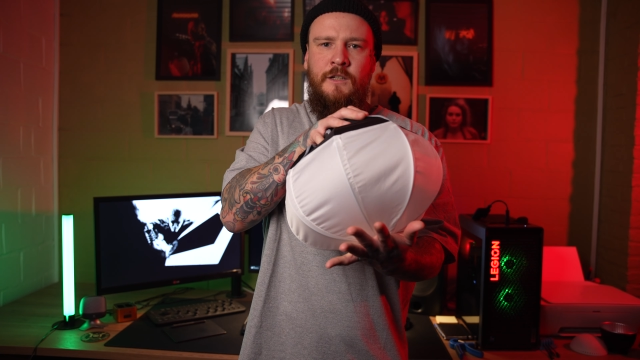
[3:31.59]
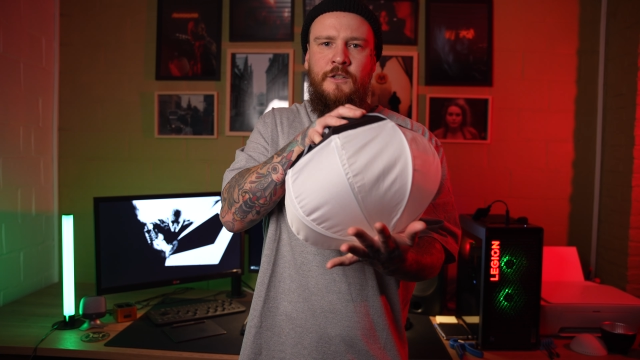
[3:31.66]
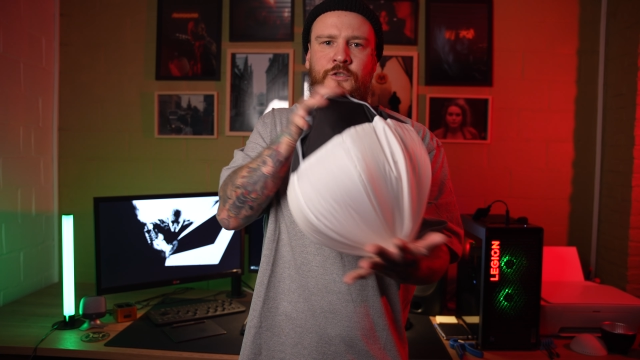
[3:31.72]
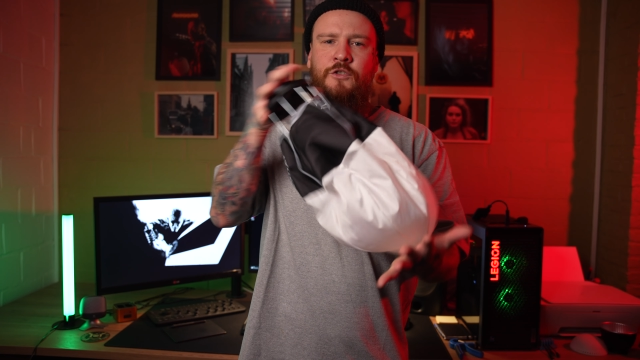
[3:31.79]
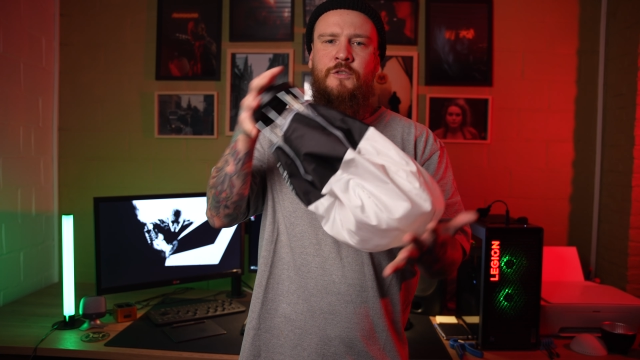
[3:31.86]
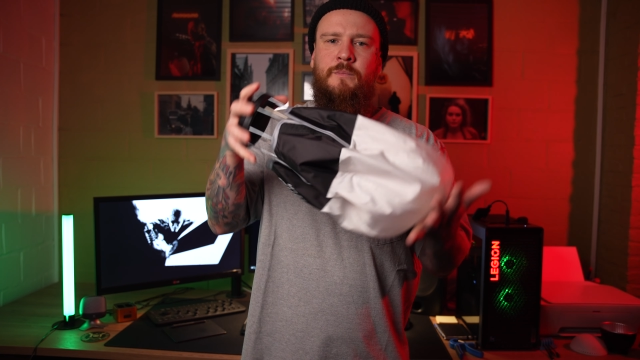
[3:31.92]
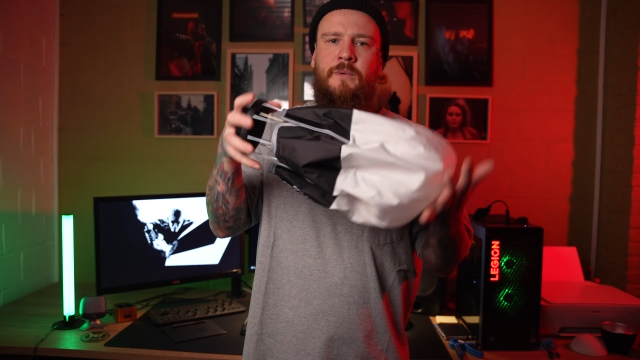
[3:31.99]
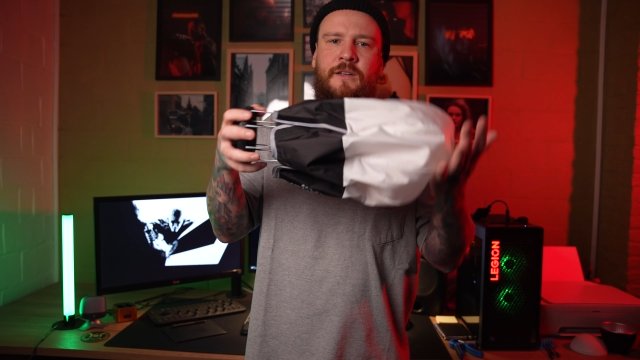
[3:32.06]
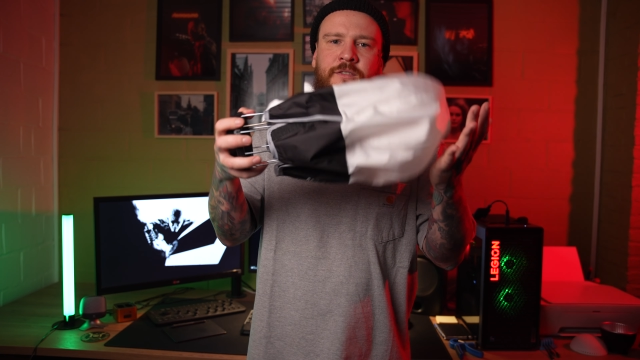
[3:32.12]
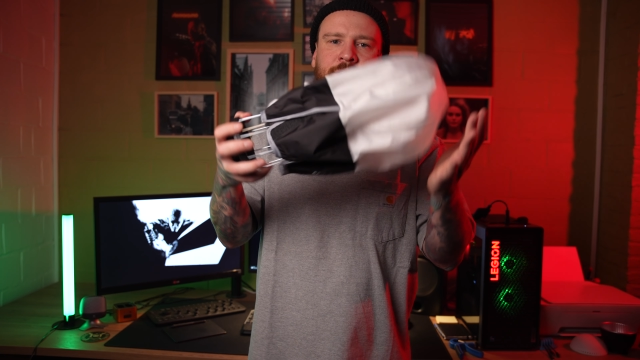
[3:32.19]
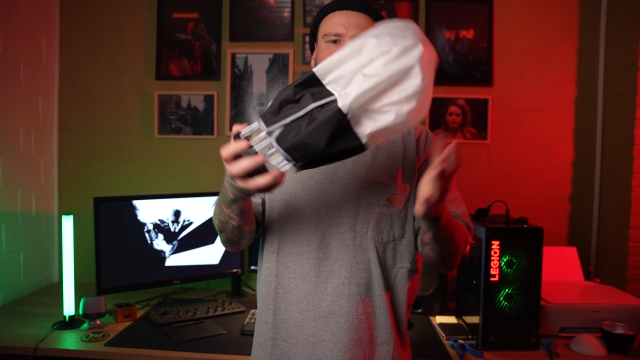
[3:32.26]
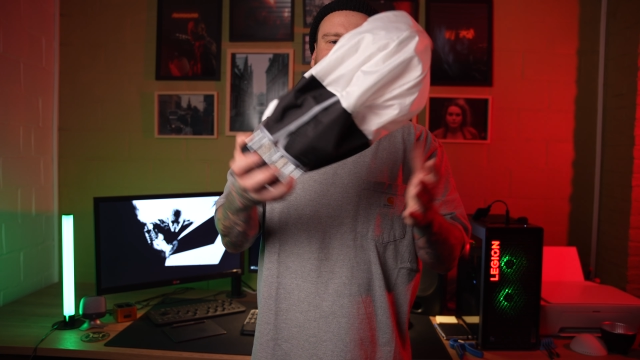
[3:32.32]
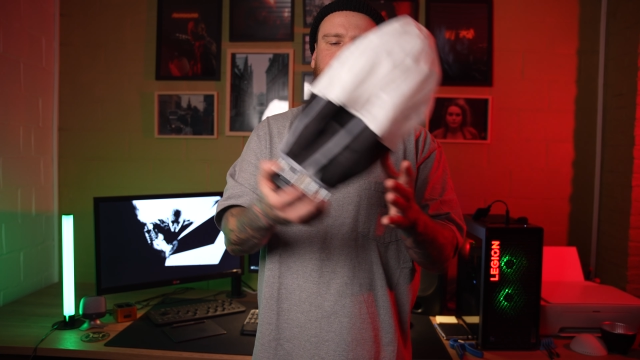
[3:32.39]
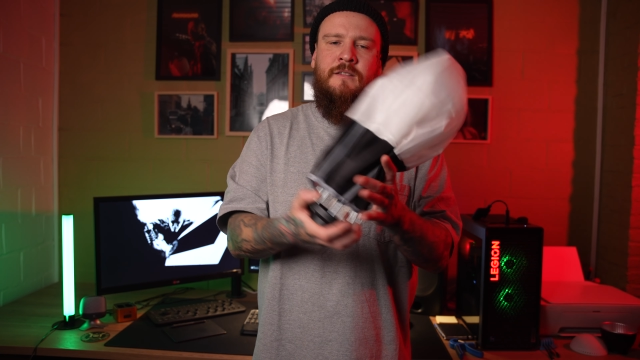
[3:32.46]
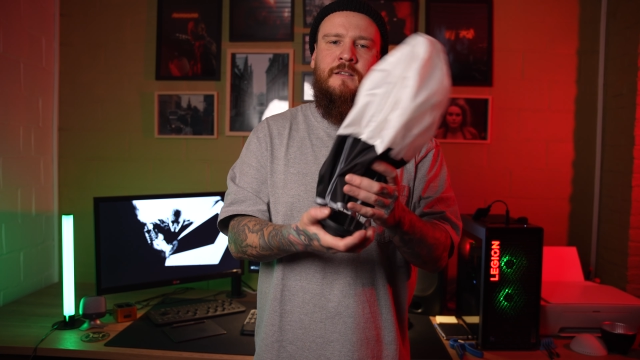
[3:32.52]
just press
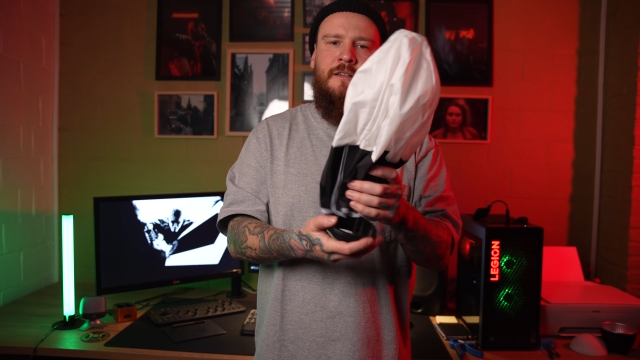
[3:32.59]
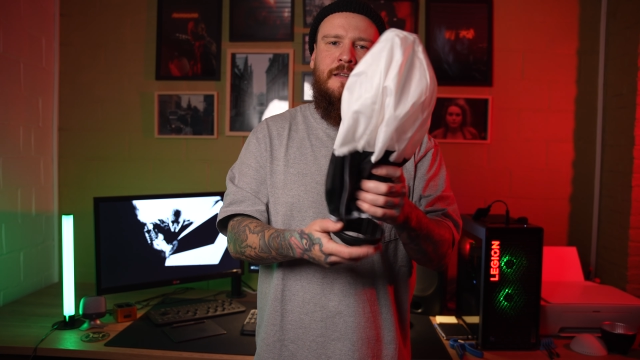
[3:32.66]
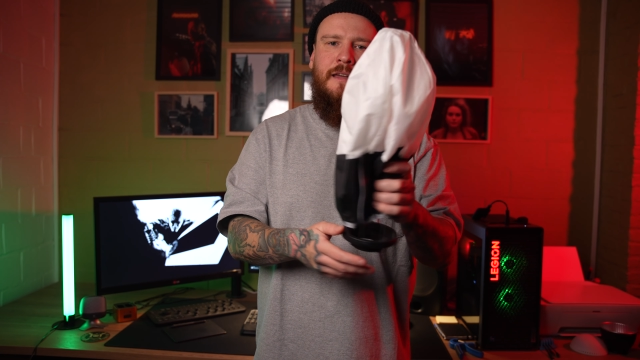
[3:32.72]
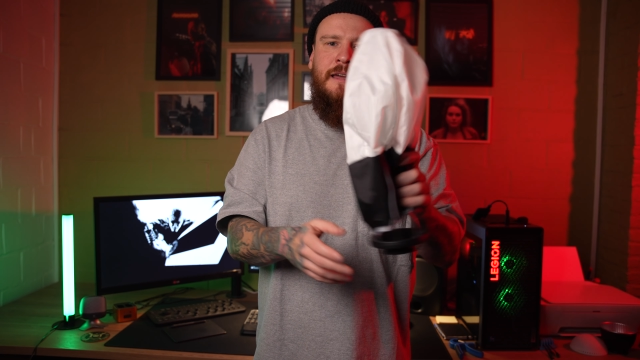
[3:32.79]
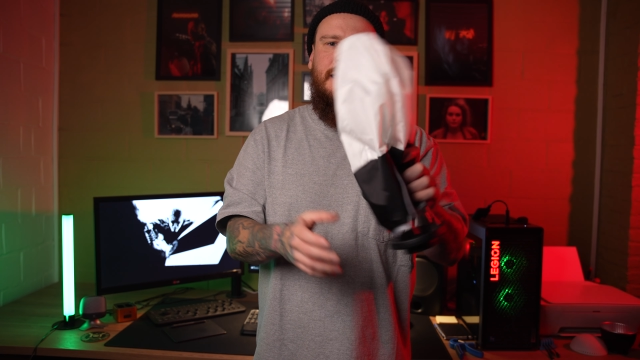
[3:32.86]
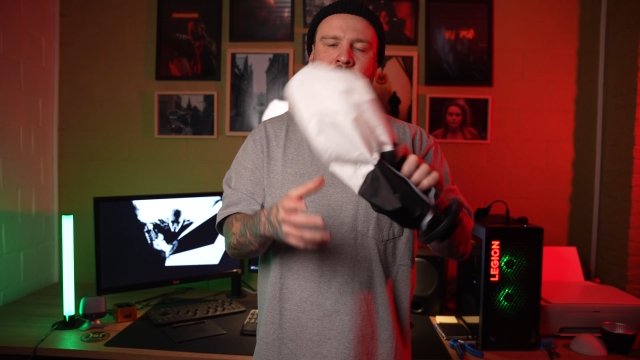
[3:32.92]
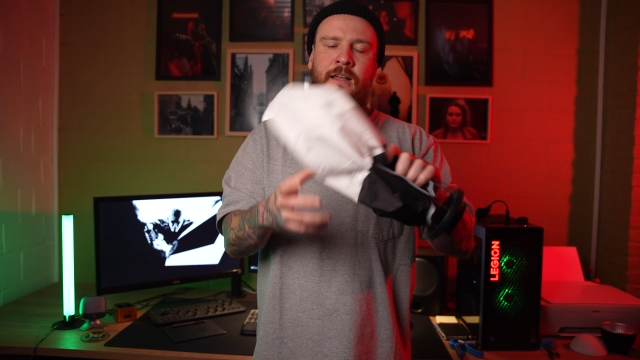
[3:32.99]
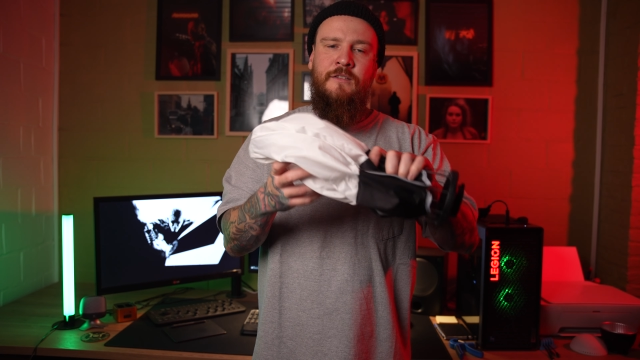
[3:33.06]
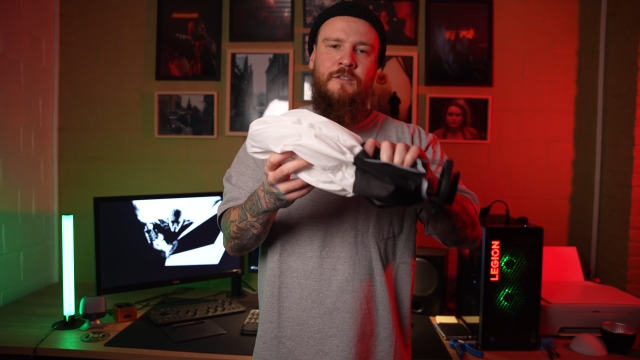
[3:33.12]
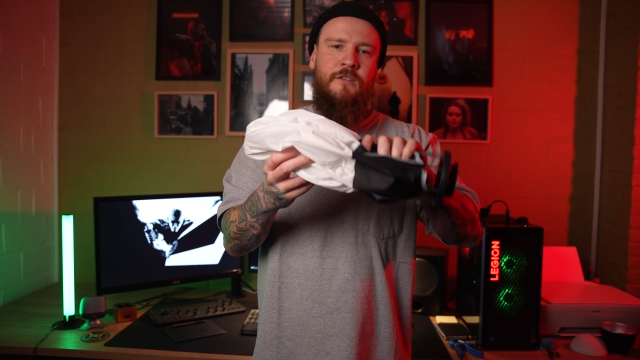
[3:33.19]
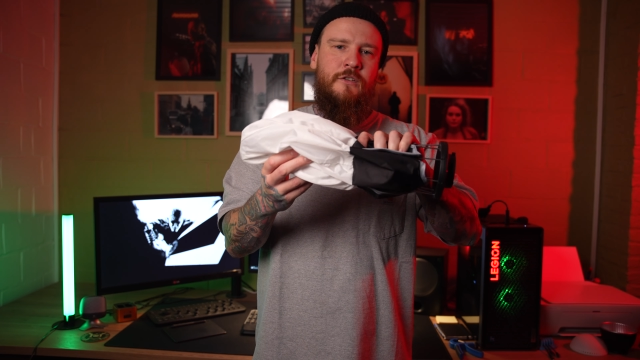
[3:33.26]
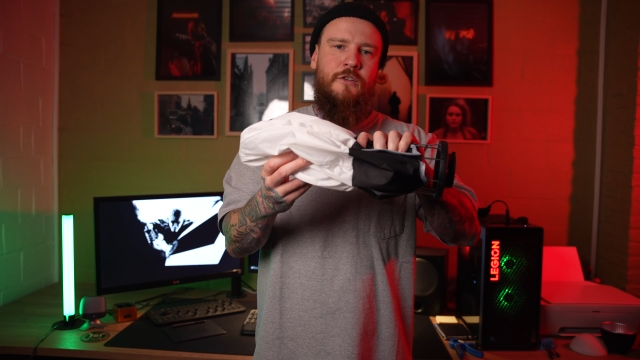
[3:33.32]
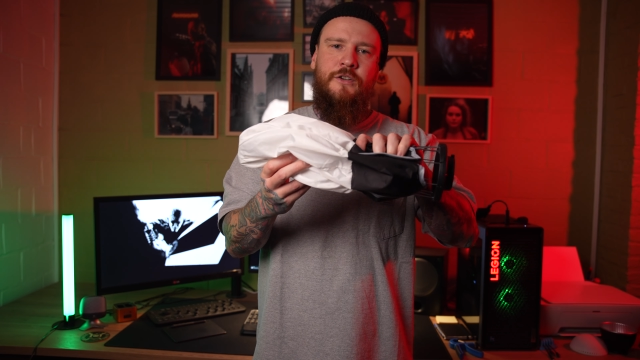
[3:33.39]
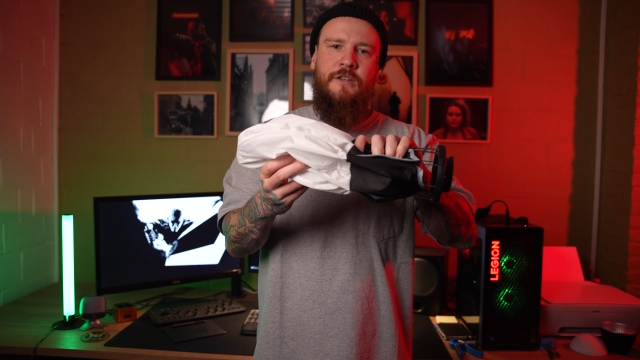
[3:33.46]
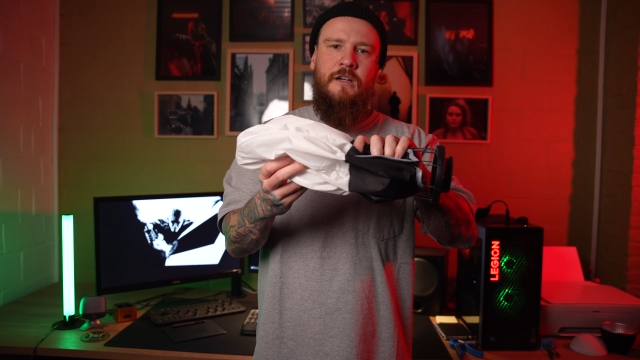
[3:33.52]
it
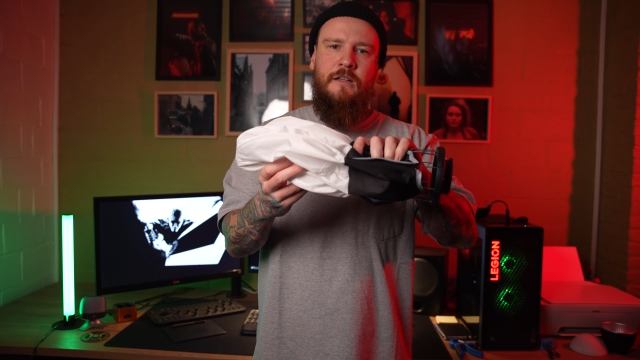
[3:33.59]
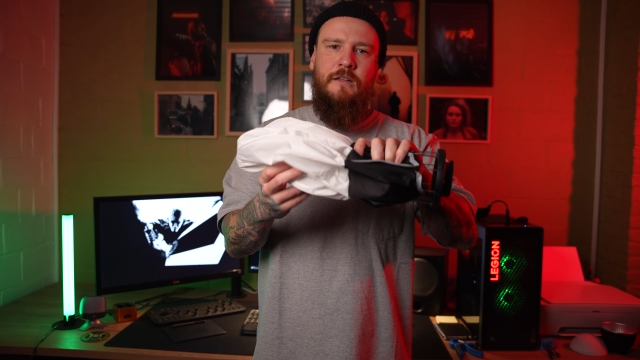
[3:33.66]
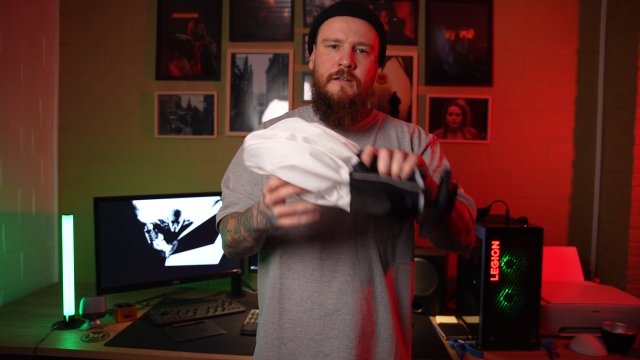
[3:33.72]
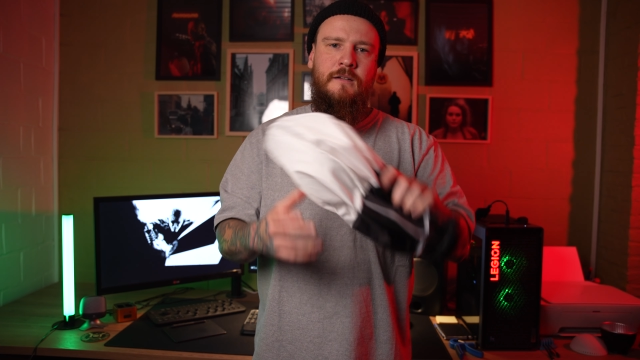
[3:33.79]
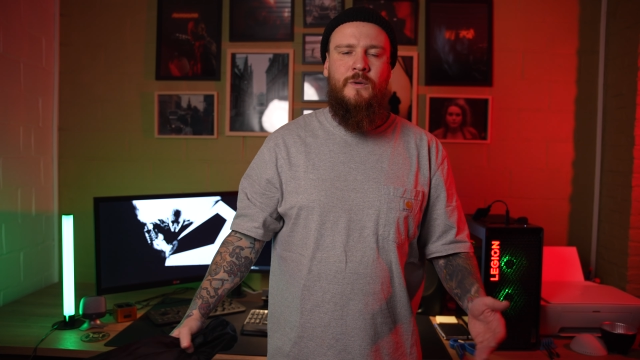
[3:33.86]
and you're done.